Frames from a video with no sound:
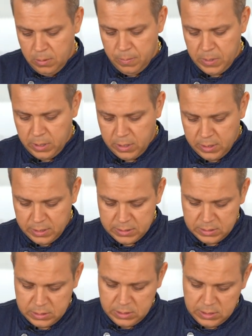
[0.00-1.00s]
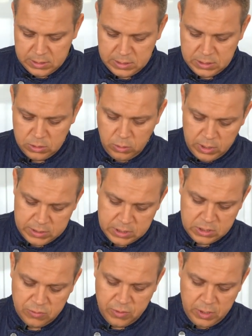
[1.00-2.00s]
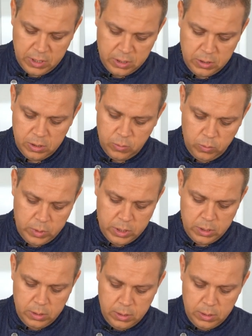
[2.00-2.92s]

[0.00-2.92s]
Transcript: because this sauce is really good with